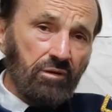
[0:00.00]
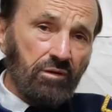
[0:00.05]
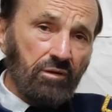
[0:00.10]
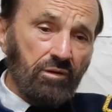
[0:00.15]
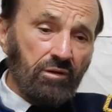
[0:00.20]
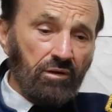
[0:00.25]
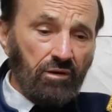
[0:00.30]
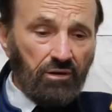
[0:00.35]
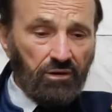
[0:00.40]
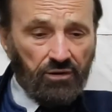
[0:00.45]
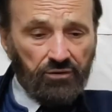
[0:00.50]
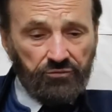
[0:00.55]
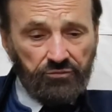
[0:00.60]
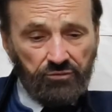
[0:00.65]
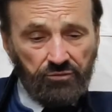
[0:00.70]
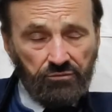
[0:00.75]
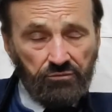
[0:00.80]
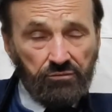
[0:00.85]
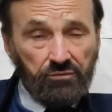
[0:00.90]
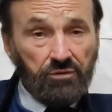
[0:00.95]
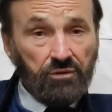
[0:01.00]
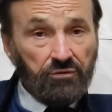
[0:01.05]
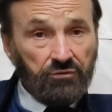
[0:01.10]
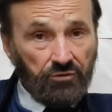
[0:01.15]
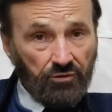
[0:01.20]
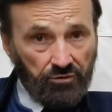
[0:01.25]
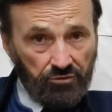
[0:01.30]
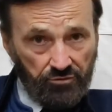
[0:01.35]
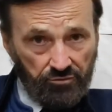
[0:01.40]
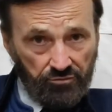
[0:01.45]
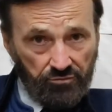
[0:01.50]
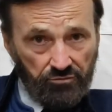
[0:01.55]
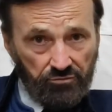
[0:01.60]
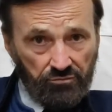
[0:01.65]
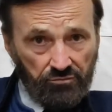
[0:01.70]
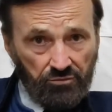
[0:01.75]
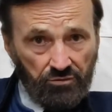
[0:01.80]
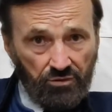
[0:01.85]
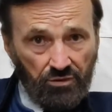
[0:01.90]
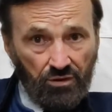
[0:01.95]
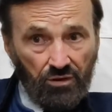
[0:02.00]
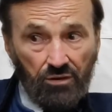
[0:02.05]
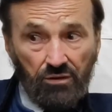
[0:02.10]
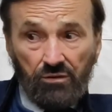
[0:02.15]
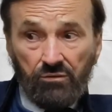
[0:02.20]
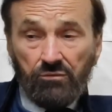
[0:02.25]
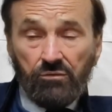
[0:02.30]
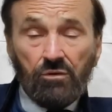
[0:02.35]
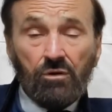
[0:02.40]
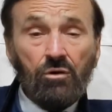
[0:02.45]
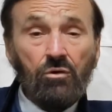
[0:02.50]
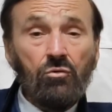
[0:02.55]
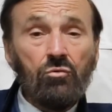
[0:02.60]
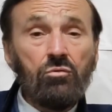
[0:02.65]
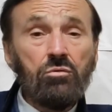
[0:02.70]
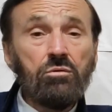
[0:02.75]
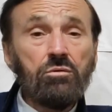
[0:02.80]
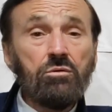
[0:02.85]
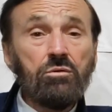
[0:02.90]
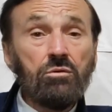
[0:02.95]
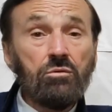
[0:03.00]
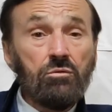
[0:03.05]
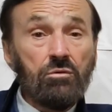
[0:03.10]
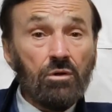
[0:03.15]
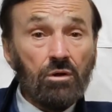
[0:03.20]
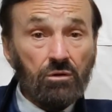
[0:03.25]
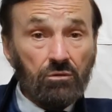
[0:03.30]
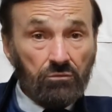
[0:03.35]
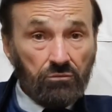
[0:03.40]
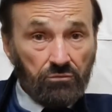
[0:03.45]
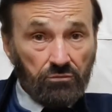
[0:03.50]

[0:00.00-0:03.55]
And I said, "Yes, I do." "No, you don't."